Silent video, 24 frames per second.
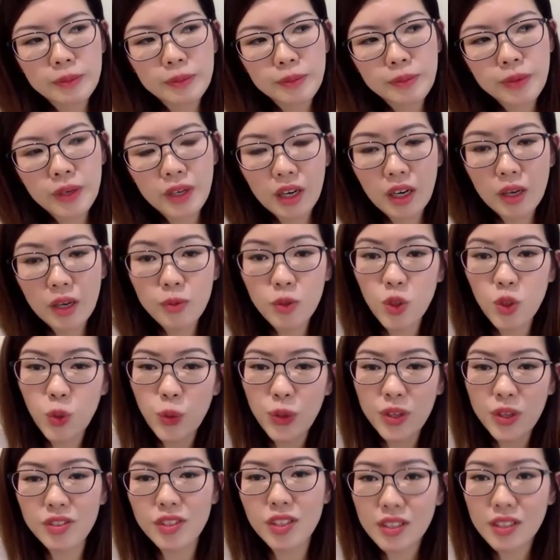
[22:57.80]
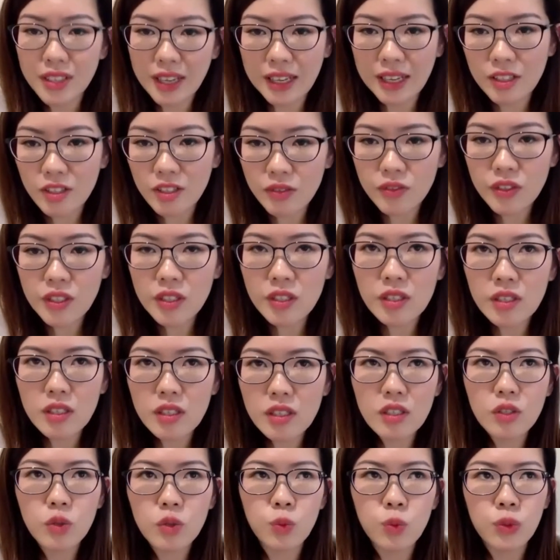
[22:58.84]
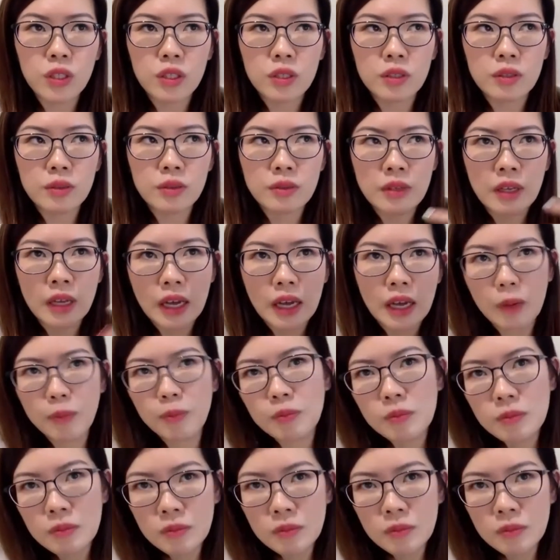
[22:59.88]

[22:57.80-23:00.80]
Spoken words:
perhaps doing certain activities would help